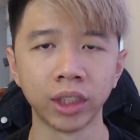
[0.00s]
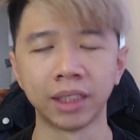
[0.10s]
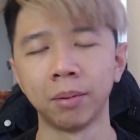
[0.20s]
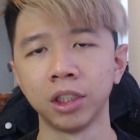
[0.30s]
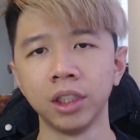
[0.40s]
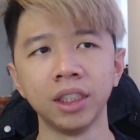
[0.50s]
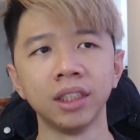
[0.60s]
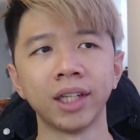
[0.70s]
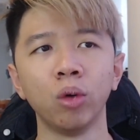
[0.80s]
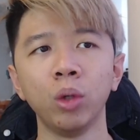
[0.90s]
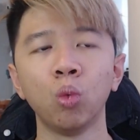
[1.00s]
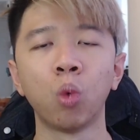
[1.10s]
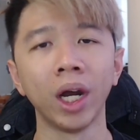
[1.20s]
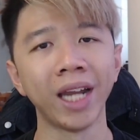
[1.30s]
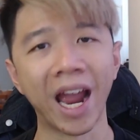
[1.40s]
especially since that only
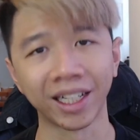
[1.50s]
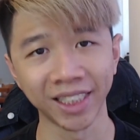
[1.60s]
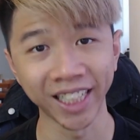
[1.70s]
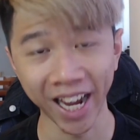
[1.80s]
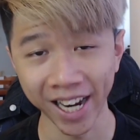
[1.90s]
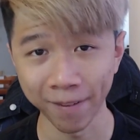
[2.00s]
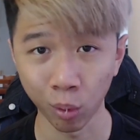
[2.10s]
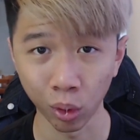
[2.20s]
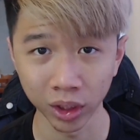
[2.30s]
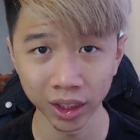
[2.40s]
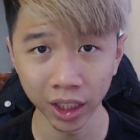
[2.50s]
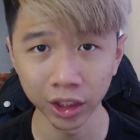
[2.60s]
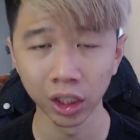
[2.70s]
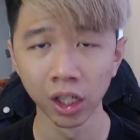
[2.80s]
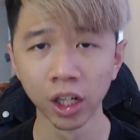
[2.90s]
one Axie can have Poison Touch.